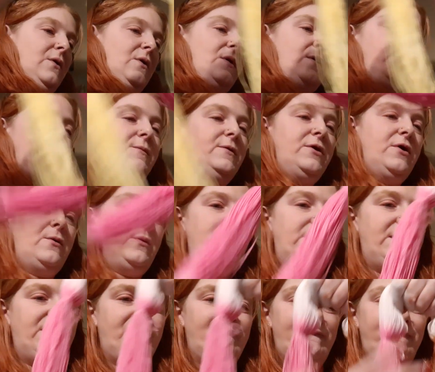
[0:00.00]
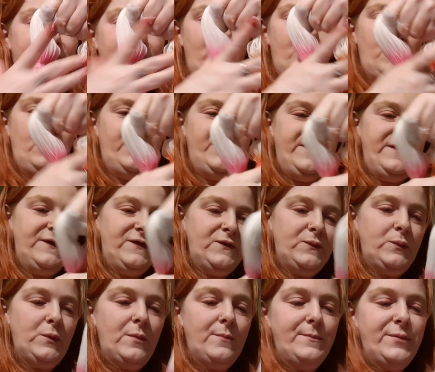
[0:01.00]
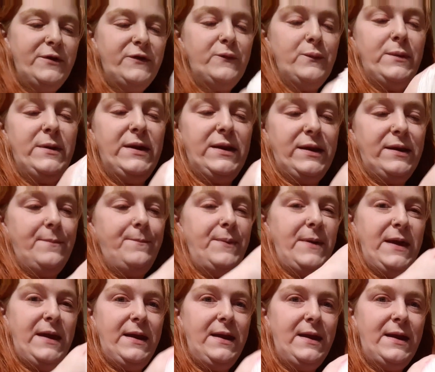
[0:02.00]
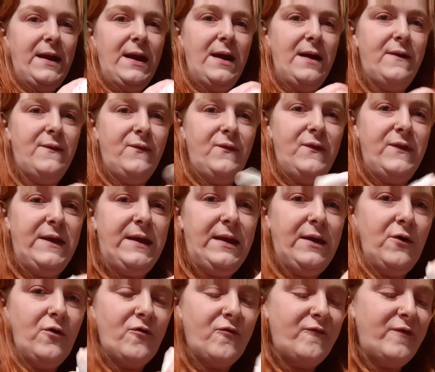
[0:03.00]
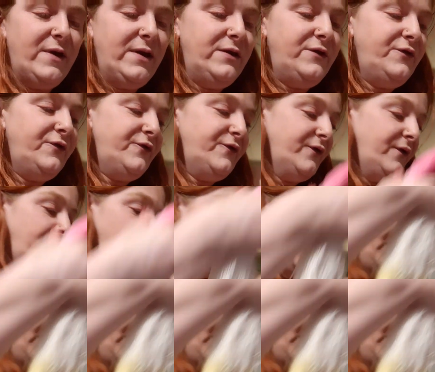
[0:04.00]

I'm going for this one between the pink and the orange,